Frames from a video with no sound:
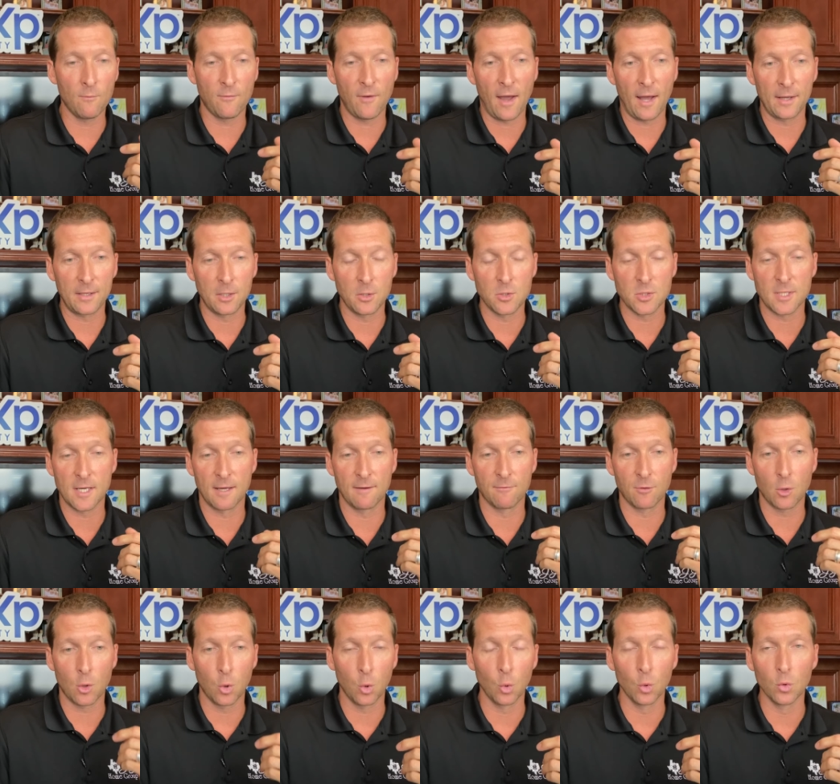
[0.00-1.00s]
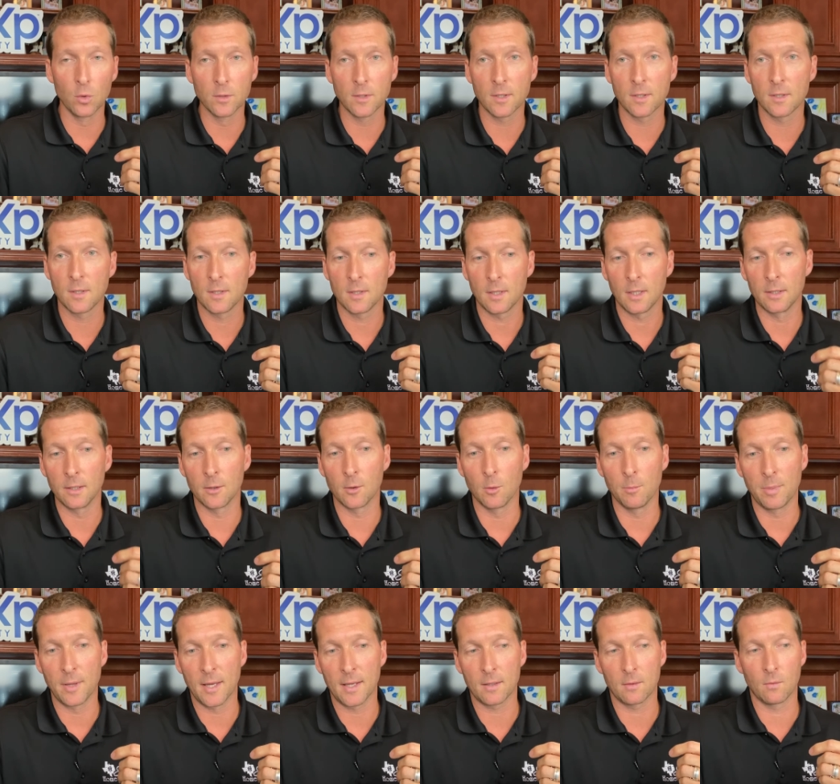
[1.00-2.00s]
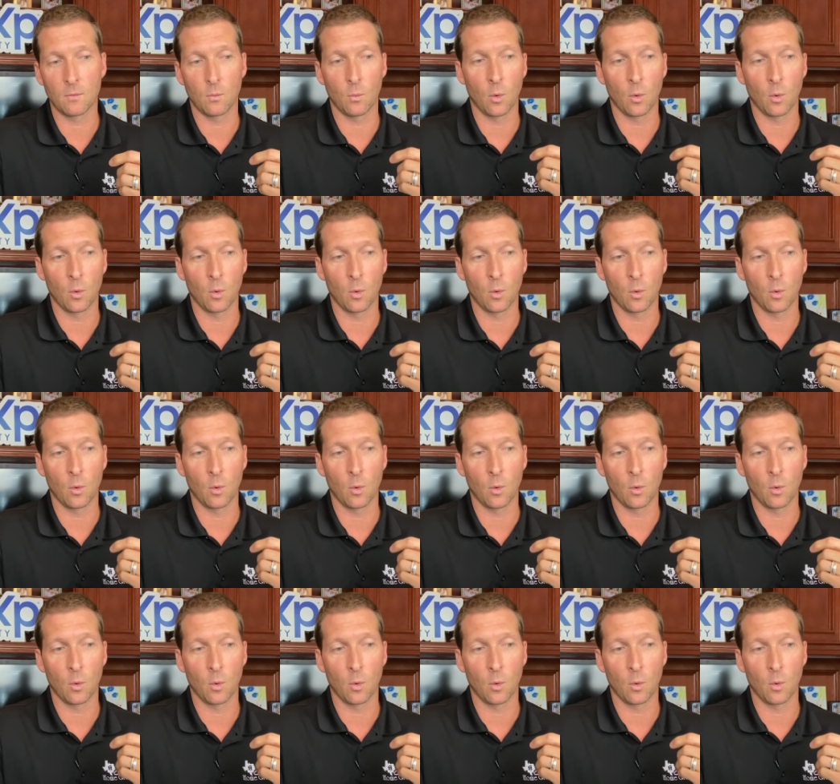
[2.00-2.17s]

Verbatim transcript: values have cooled a little bit.